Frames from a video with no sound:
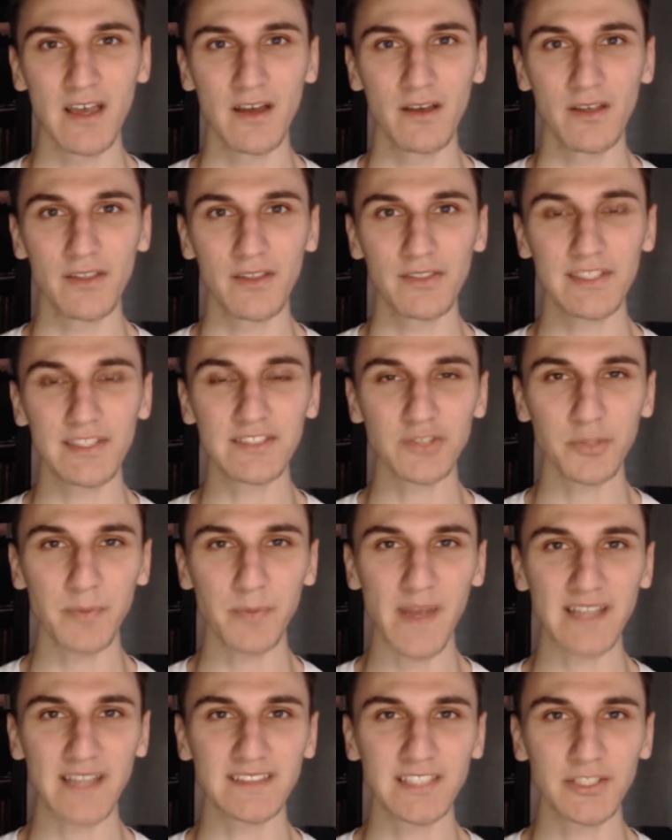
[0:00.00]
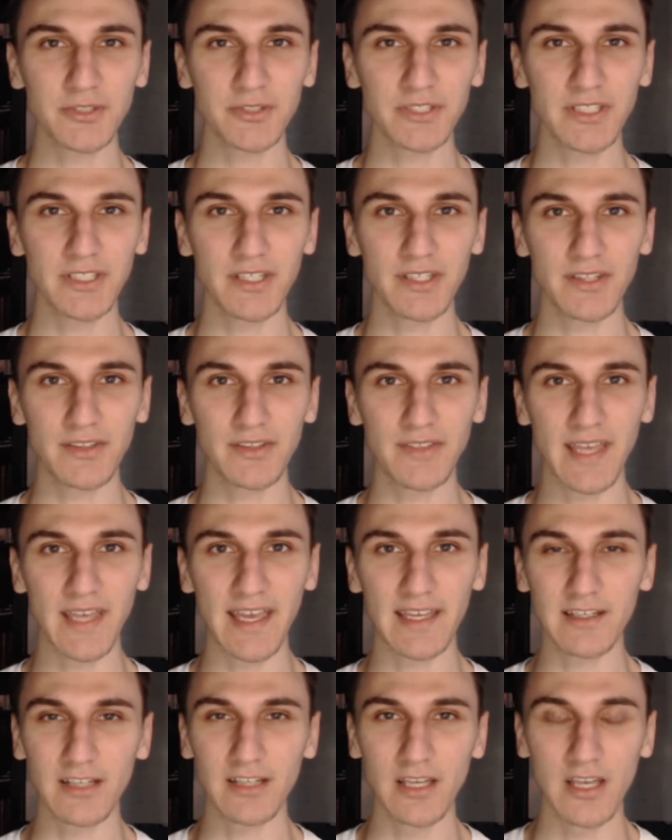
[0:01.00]
these are bacteria
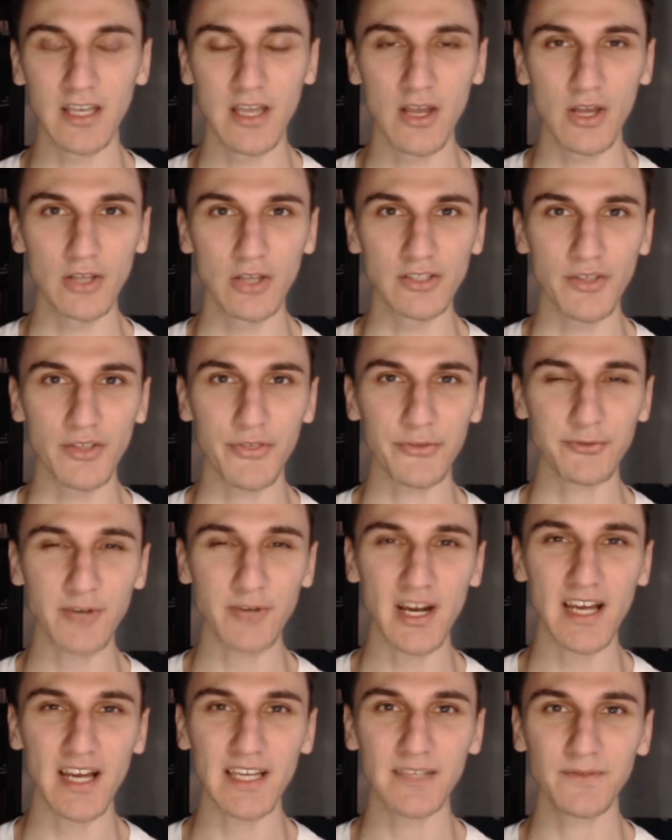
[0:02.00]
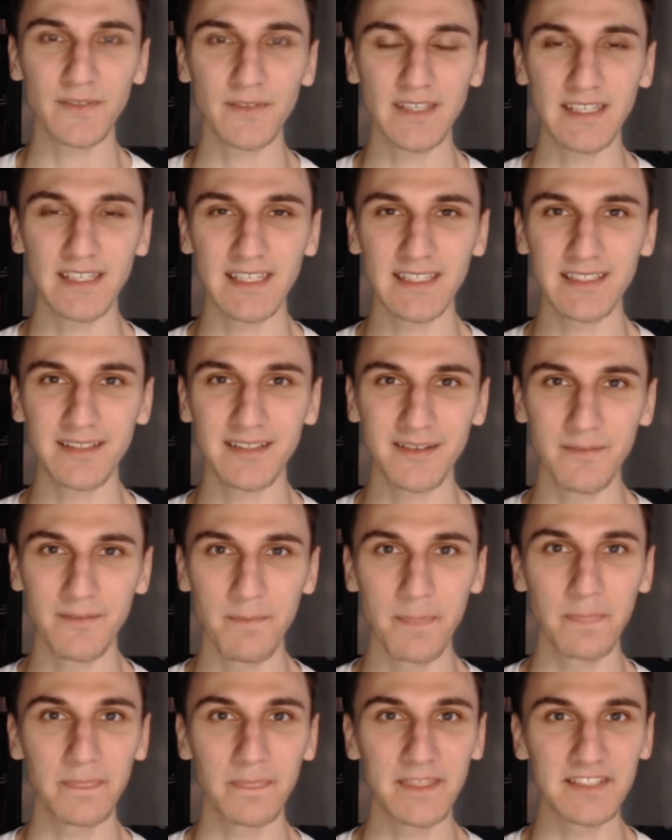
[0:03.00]
that thrive in
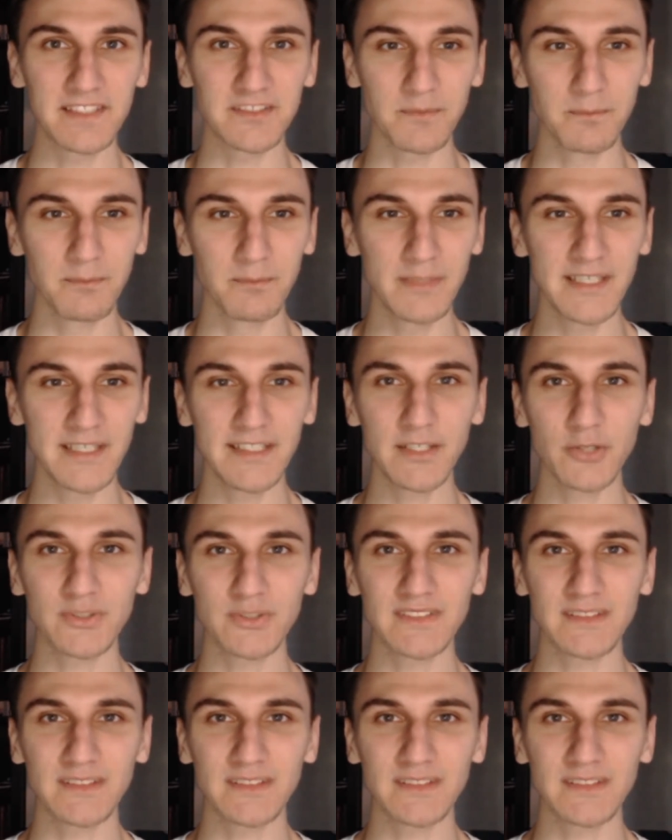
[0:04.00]
these medium